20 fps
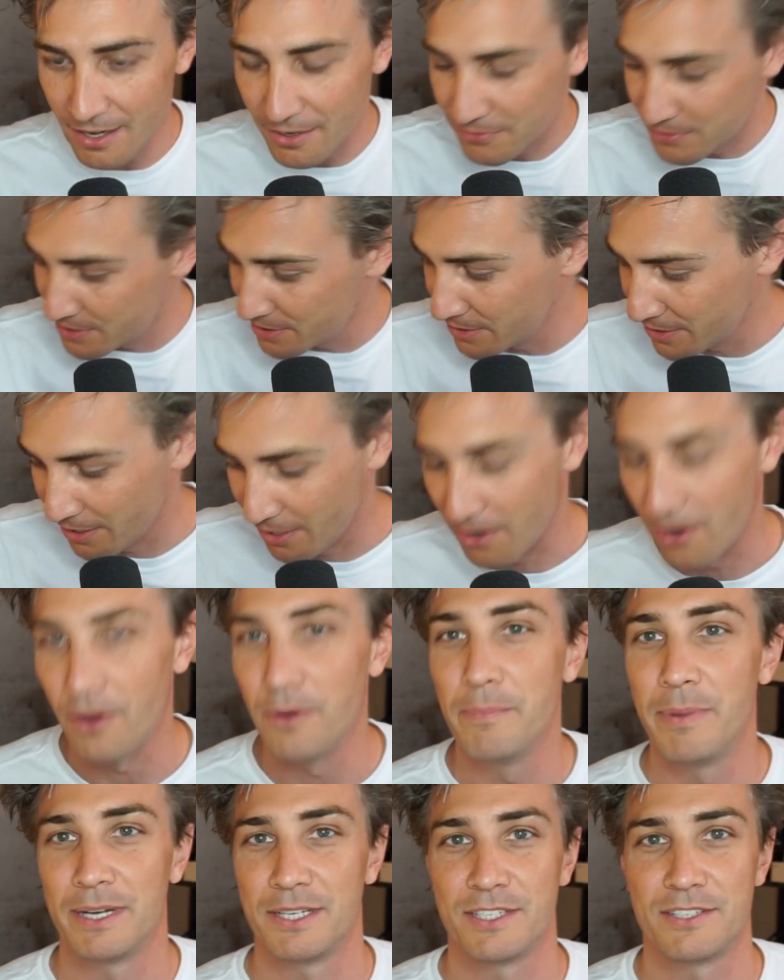I've still got a whole
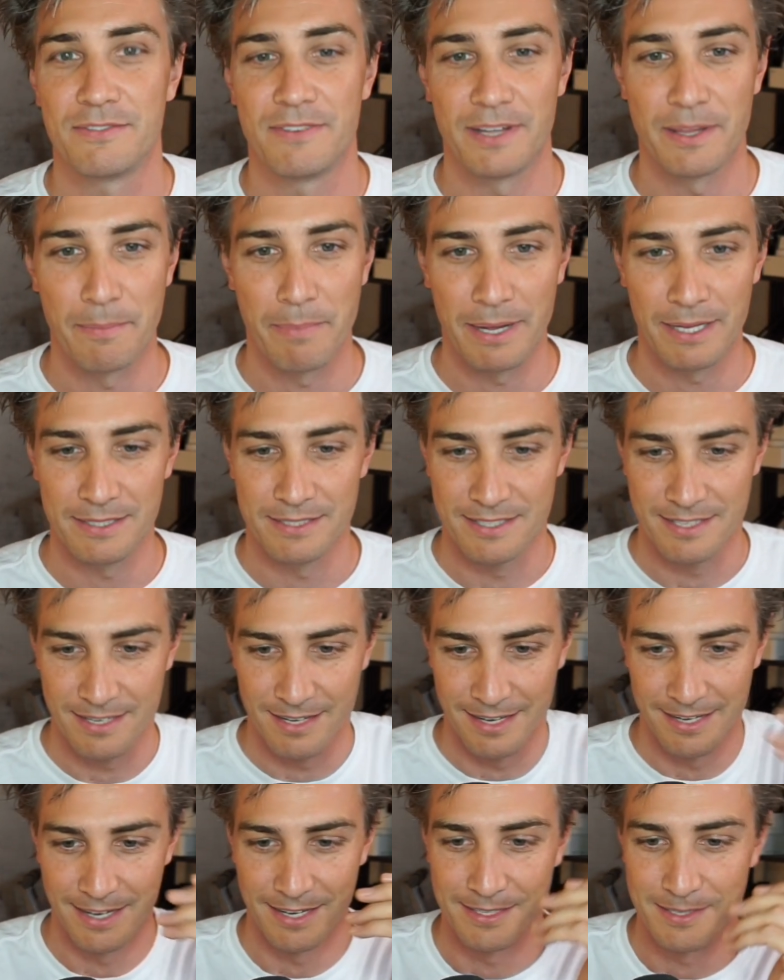bunch of other buttons that
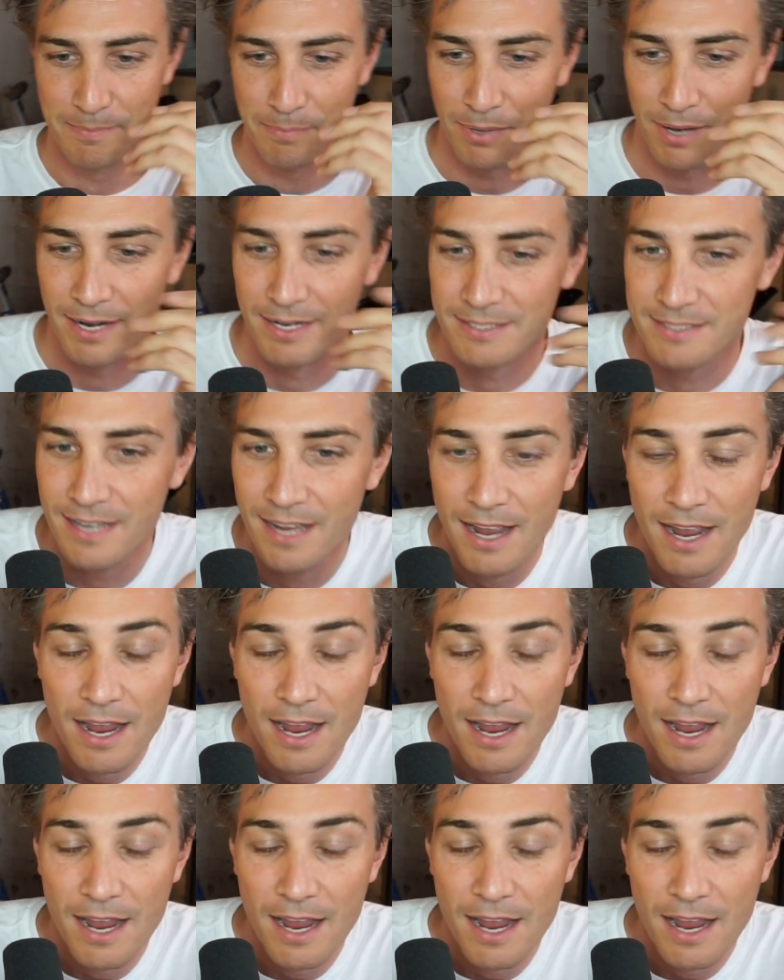I need to press.